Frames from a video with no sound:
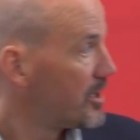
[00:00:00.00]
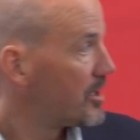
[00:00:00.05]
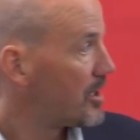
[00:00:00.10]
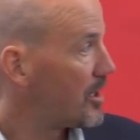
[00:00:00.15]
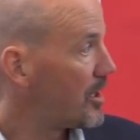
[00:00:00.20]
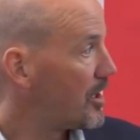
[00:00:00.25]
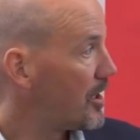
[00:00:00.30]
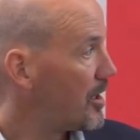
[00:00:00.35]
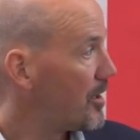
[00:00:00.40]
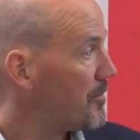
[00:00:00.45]

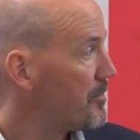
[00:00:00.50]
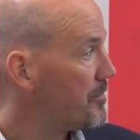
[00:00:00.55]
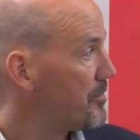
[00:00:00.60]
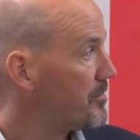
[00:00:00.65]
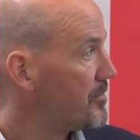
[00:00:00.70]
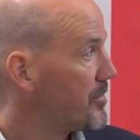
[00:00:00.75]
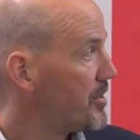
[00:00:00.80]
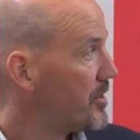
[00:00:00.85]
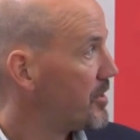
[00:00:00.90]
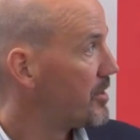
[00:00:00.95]
Um,
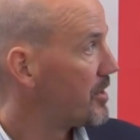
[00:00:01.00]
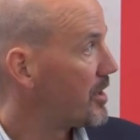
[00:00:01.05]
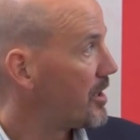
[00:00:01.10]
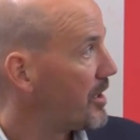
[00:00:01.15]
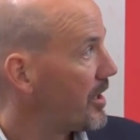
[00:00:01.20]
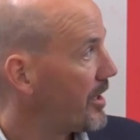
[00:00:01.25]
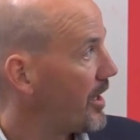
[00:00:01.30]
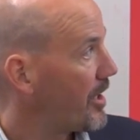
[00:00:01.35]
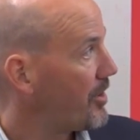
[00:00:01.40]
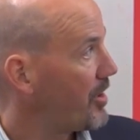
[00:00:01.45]
uh,
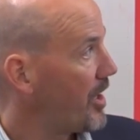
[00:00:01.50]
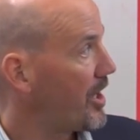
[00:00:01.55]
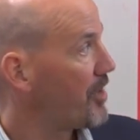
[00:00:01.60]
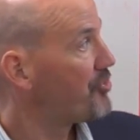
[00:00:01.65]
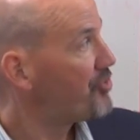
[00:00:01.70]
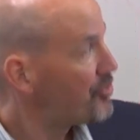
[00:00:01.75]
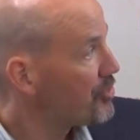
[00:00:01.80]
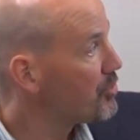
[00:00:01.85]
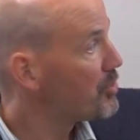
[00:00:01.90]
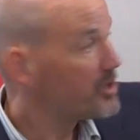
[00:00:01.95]
as, as
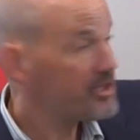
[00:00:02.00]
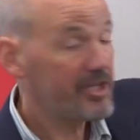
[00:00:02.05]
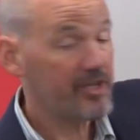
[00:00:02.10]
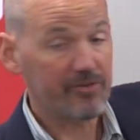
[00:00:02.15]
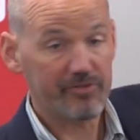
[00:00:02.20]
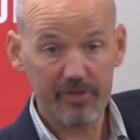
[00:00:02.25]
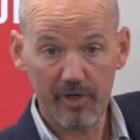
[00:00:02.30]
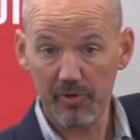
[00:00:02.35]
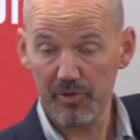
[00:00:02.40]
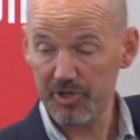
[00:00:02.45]
to with
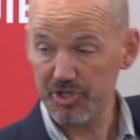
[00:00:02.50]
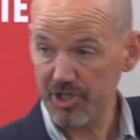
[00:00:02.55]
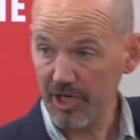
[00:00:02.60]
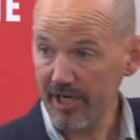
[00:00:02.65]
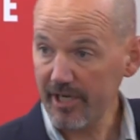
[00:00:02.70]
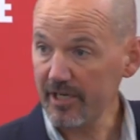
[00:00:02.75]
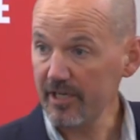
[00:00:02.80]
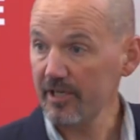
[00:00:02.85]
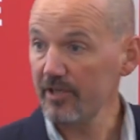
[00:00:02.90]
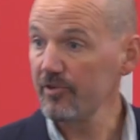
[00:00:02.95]
this, you know, the
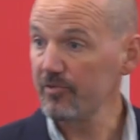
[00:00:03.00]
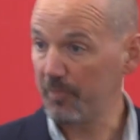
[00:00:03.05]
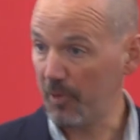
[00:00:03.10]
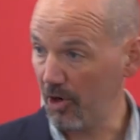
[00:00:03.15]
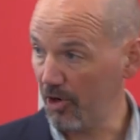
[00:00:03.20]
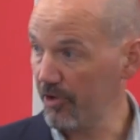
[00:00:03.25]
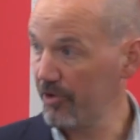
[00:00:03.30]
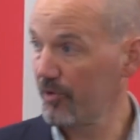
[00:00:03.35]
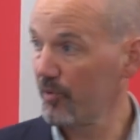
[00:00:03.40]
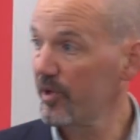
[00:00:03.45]
Chinese,
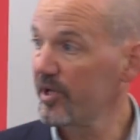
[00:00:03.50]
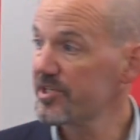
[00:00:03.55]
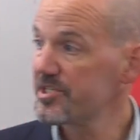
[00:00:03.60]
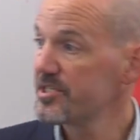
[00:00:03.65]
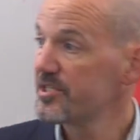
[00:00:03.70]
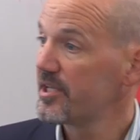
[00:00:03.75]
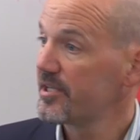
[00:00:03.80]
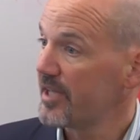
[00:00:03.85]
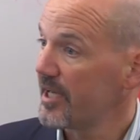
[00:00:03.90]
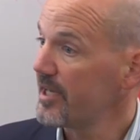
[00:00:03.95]
part of the
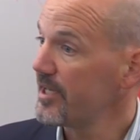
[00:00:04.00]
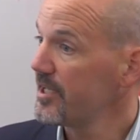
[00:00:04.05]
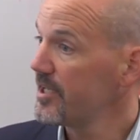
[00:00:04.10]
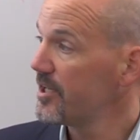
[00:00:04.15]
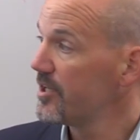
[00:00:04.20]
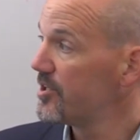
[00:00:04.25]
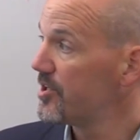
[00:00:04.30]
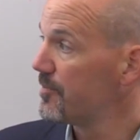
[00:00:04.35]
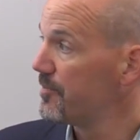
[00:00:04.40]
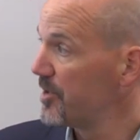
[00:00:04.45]
reason that they
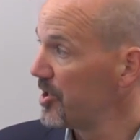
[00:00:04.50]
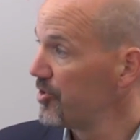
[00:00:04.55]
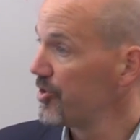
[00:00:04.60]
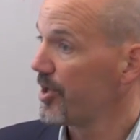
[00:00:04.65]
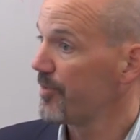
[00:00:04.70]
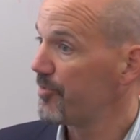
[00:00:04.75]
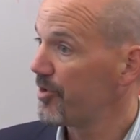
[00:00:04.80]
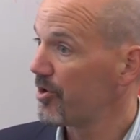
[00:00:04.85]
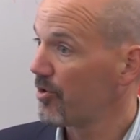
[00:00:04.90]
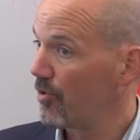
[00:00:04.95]
needed to build
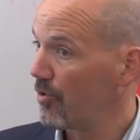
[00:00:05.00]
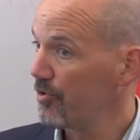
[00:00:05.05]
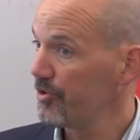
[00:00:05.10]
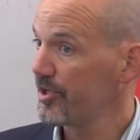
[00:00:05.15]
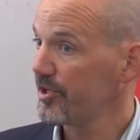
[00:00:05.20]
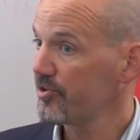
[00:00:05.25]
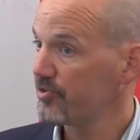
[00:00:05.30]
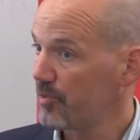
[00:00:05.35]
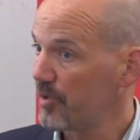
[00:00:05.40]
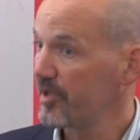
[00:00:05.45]
up their
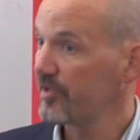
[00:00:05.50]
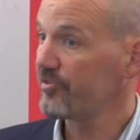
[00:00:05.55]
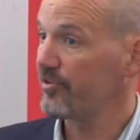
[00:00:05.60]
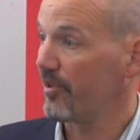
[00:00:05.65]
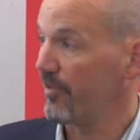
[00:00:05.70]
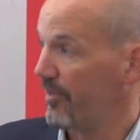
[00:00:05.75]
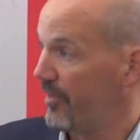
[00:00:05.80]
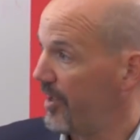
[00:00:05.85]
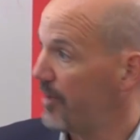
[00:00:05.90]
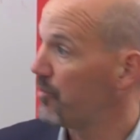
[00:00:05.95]
holdings was
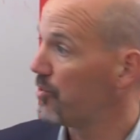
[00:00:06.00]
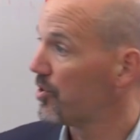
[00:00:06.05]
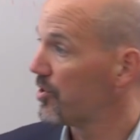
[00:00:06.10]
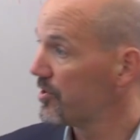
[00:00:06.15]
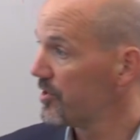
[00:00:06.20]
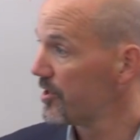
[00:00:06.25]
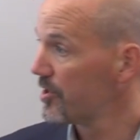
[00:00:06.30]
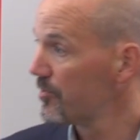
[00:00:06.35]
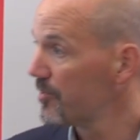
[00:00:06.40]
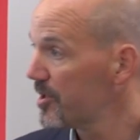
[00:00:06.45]
they were a
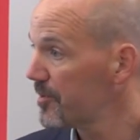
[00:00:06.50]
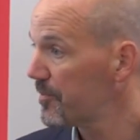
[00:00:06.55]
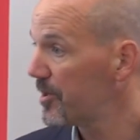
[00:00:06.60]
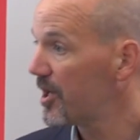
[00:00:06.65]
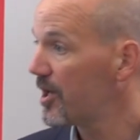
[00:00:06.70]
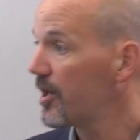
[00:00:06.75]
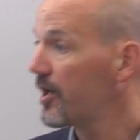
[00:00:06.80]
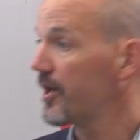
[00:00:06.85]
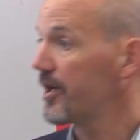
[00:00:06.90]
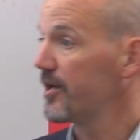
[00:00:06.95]
little bit
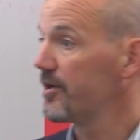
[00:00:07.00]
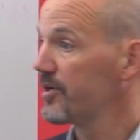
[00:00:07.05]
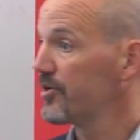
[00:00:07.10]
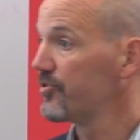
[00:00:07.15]
behind.